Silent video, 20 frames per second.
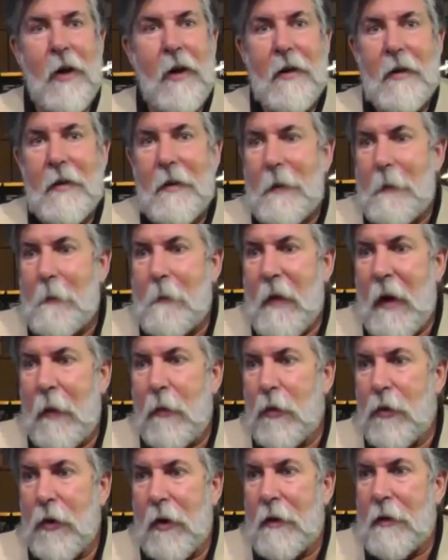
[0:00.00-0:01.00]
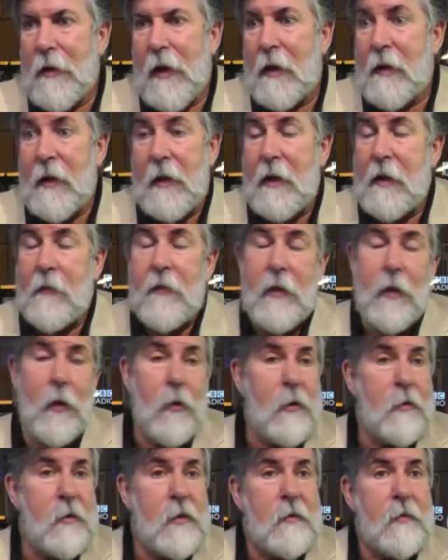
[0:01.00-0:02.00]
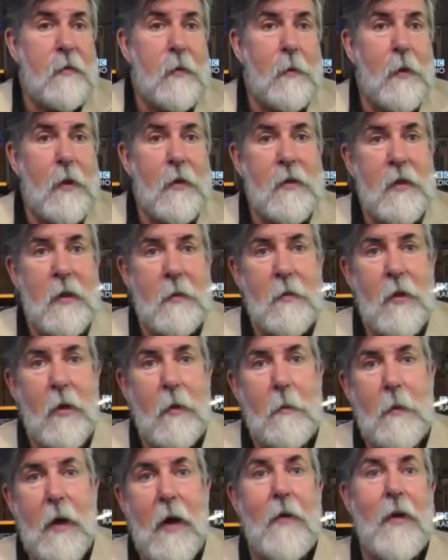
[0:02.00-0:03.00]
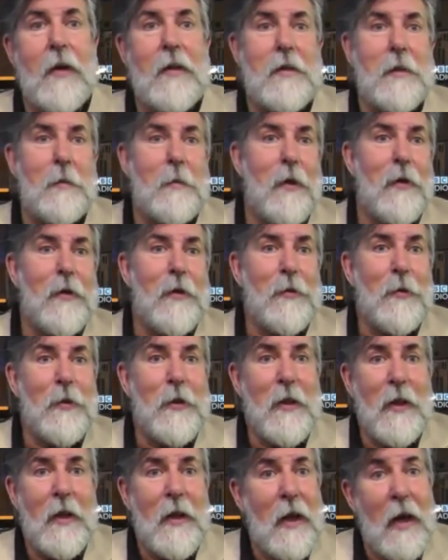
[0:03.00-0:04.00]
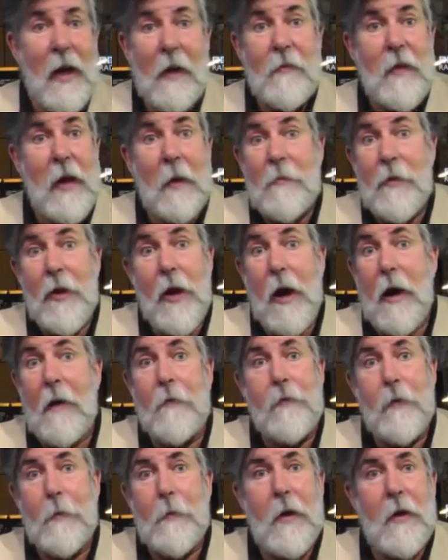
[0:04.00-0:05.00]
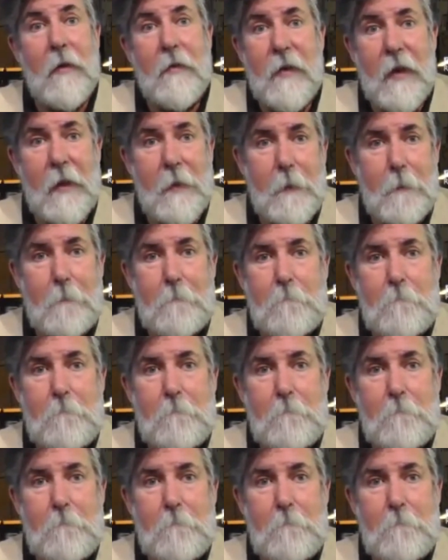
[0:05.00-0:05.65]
I didn't even know there was a football team called Bury, to be honest with you. I'm not a football fan.